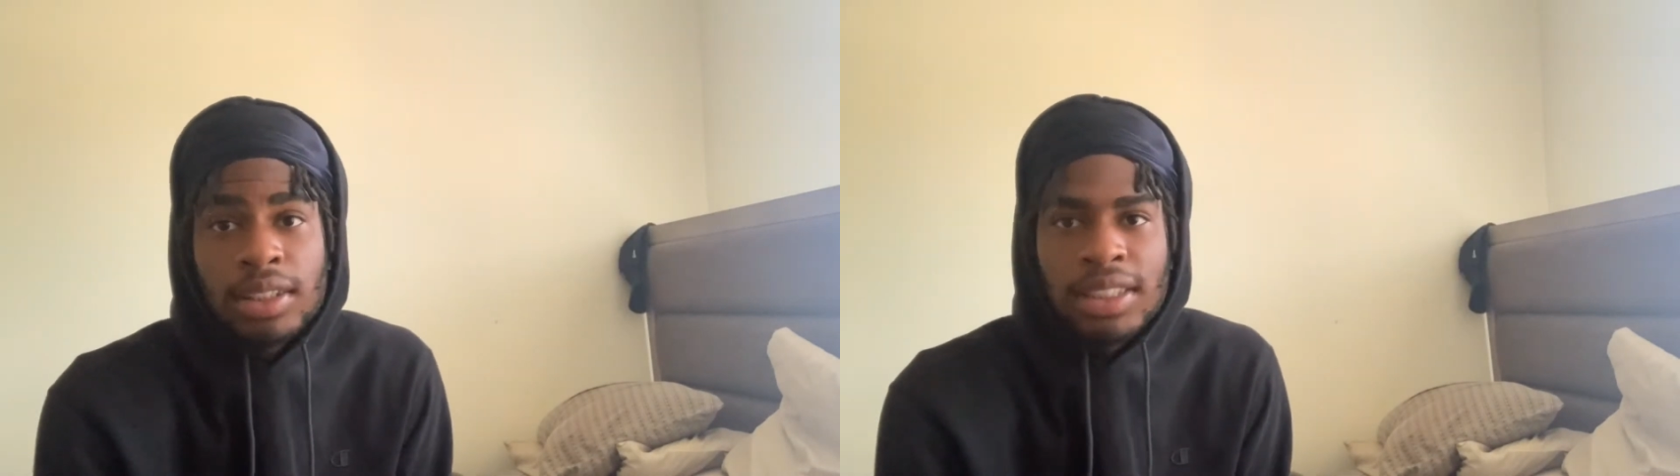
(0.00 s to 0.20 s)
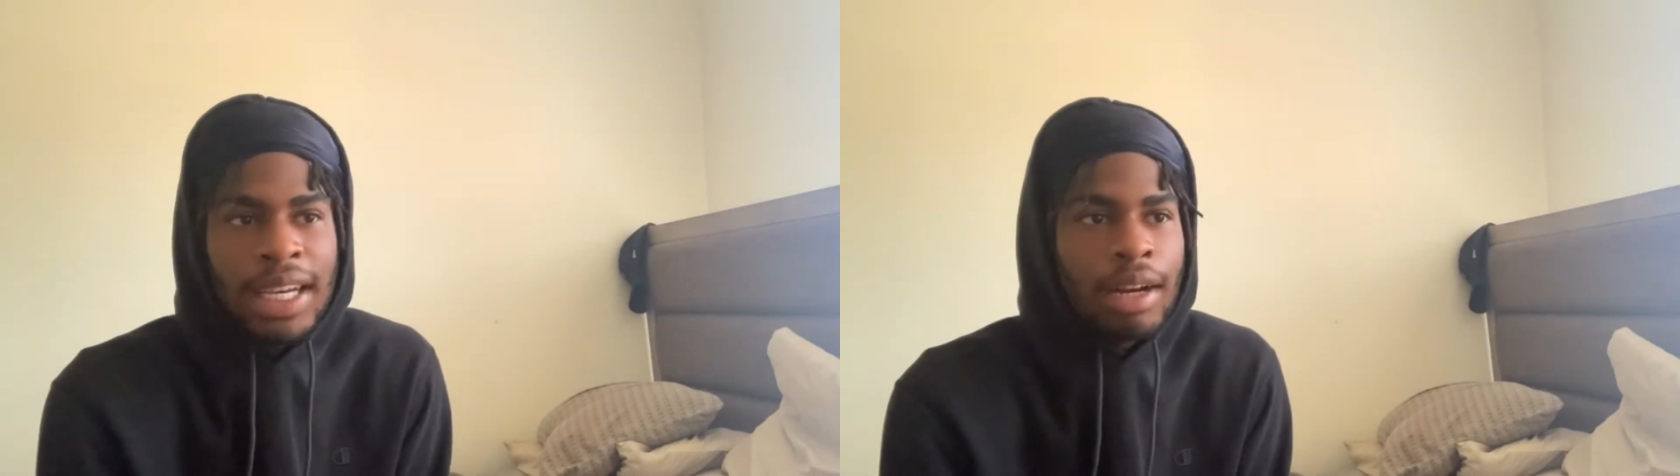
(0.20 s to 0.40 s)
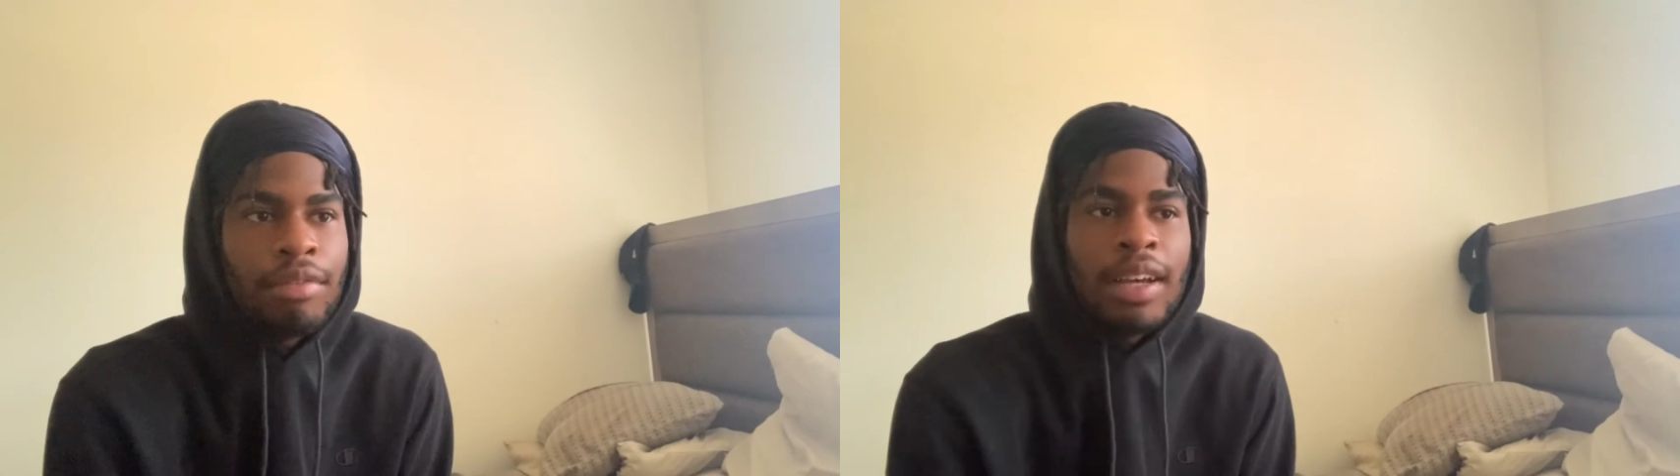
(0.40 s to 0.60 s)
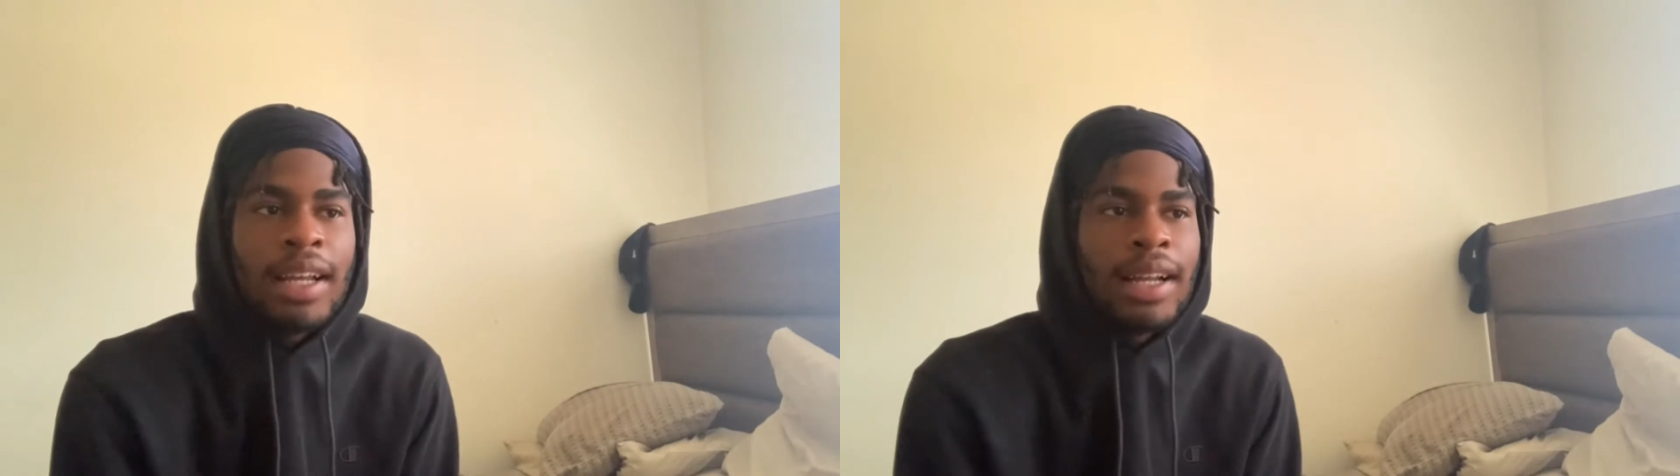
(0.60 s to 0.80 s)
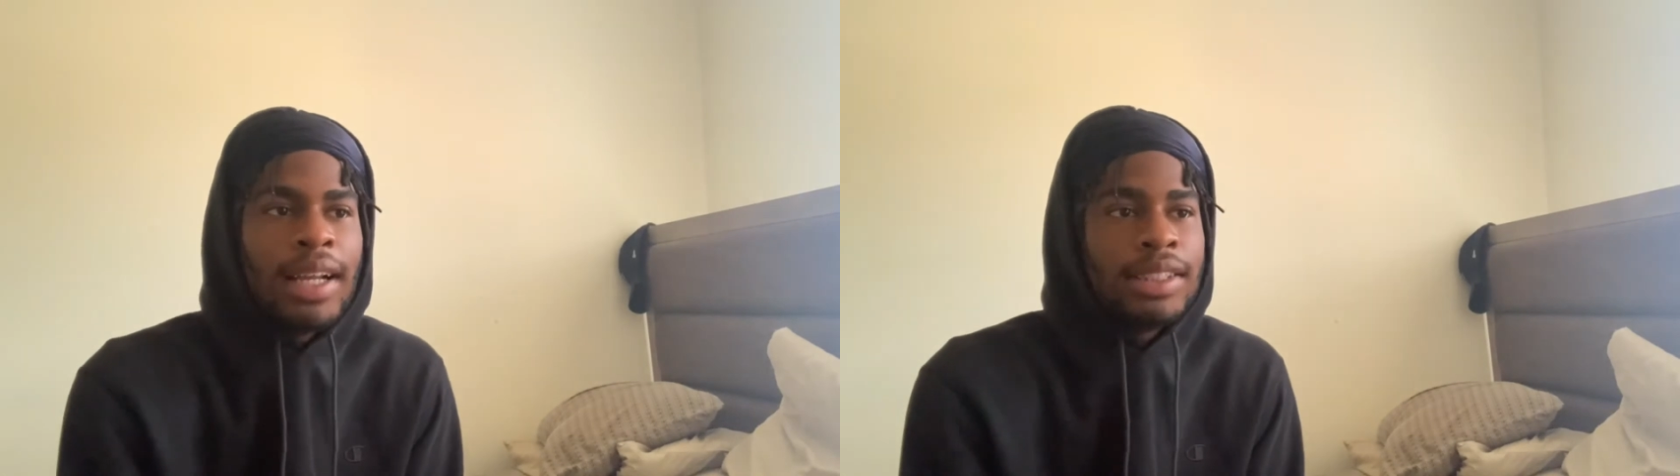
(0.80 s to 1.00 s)
She got a fat
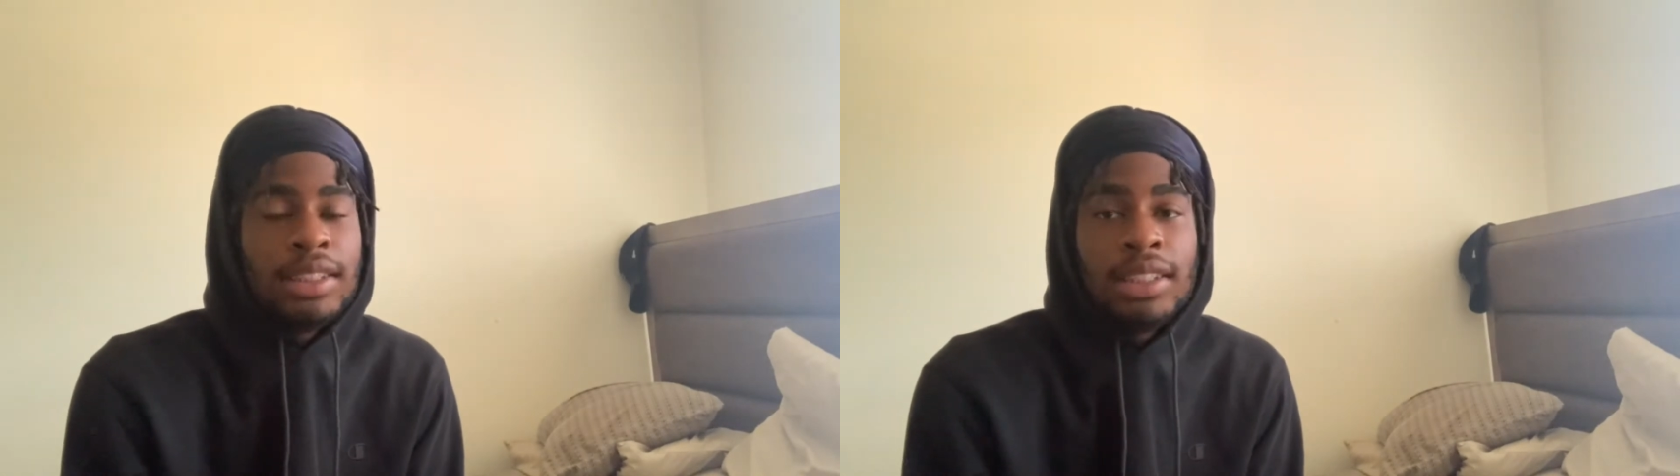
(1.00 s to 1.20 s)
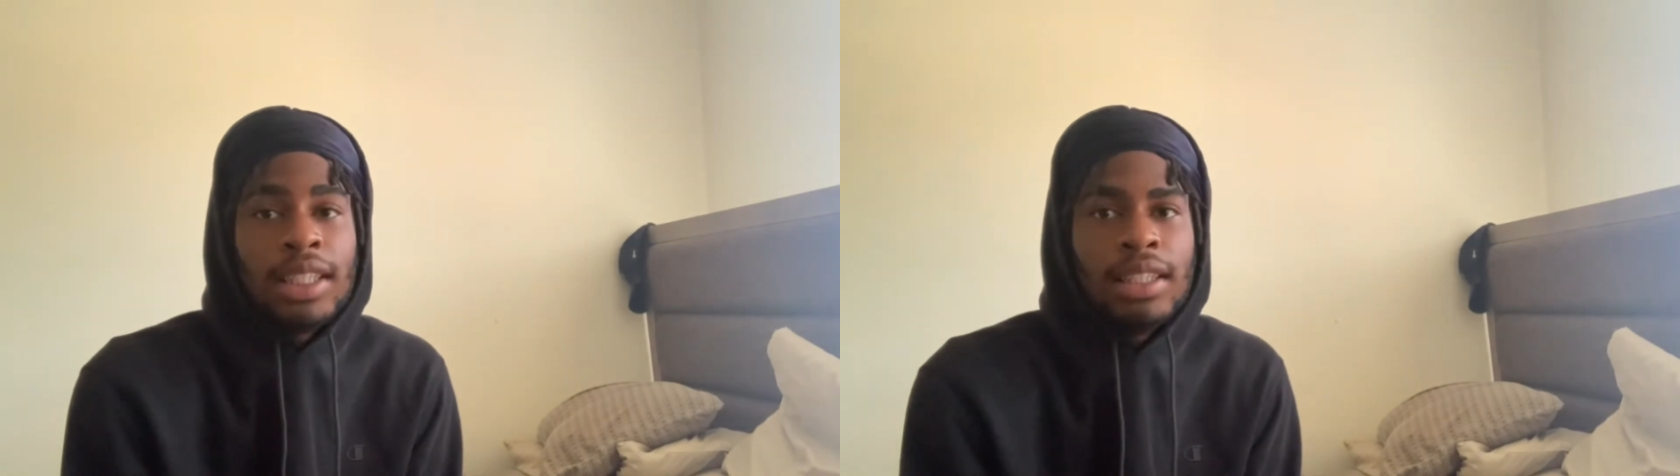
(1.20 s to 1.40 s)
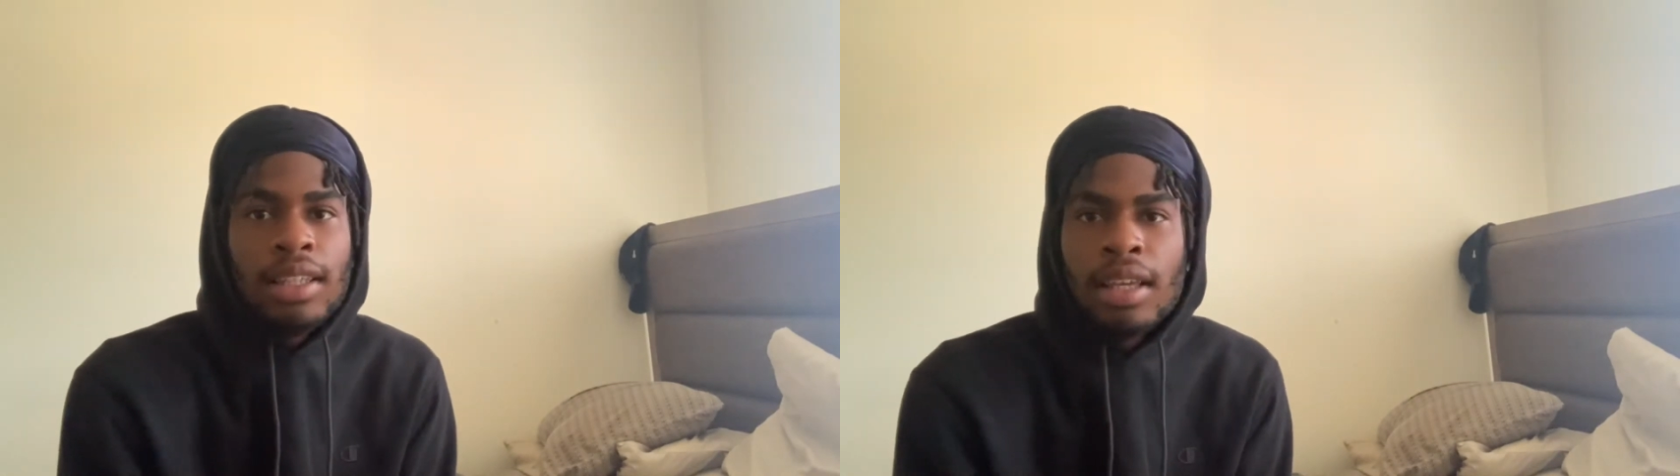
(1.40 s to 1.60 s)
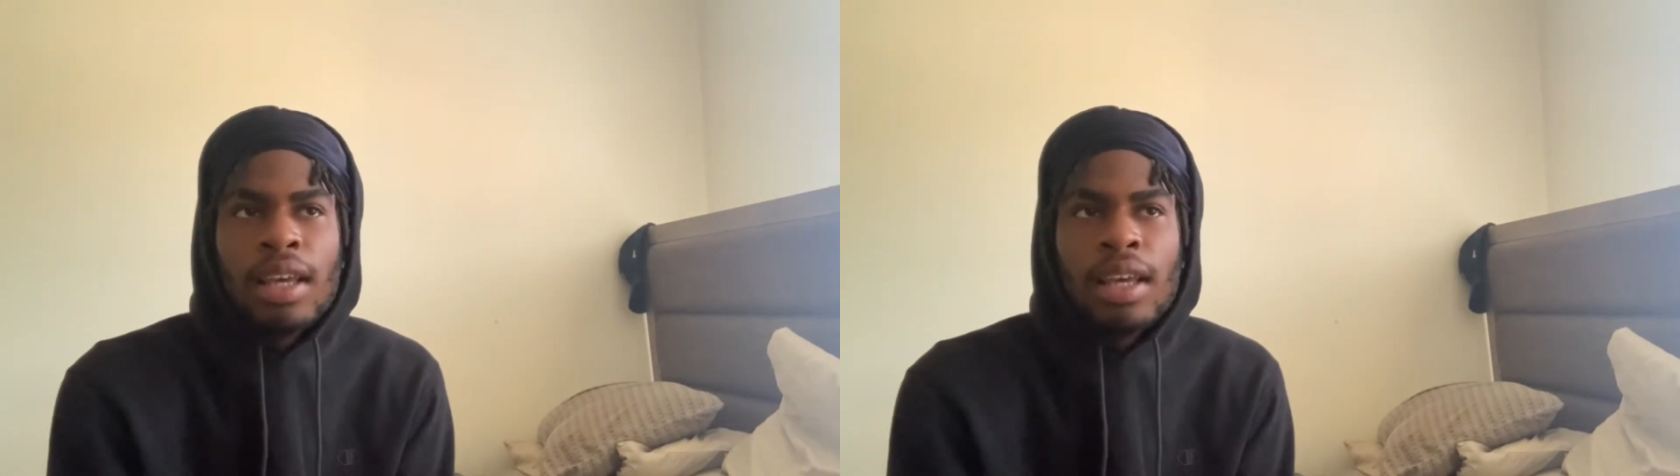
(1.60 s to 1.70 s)
ass. She's skinny.